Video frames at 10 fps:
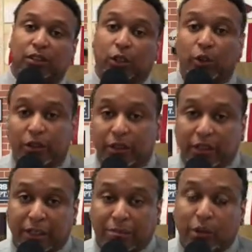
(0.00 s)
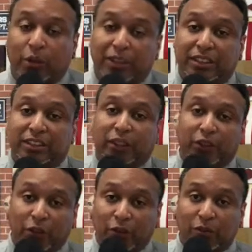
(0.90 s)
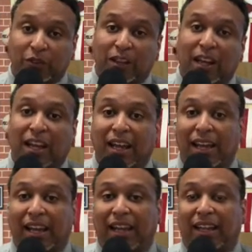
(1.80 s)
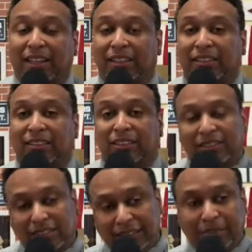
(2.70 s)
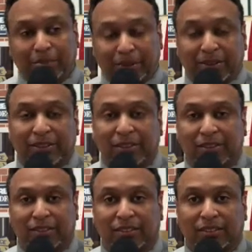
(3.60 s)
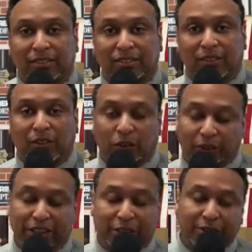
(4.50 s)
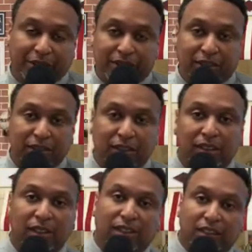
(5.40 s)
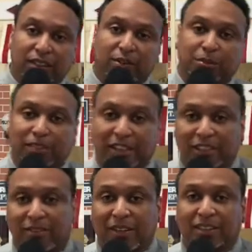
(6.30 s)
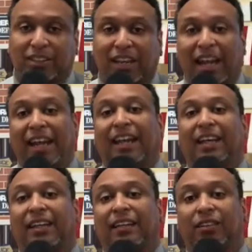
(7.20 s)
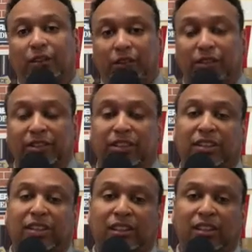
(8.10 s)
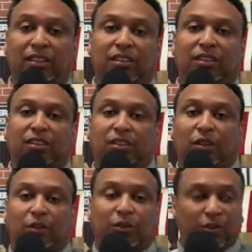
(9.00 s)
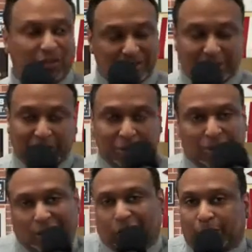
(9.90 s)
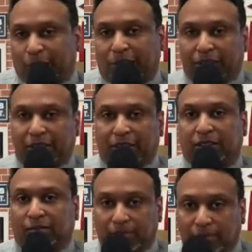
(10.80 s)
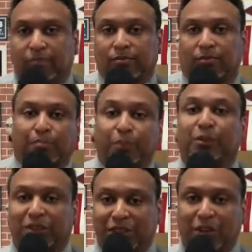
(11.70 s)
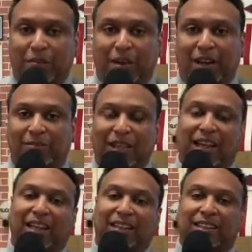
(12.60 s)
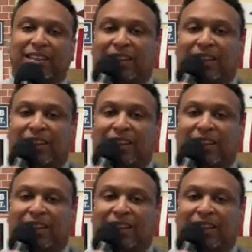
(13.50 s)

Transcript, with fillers: lower employee turnover, and deepen or increase customer satisfaction and loyalty. So, which is ultimately just boosting your bottom line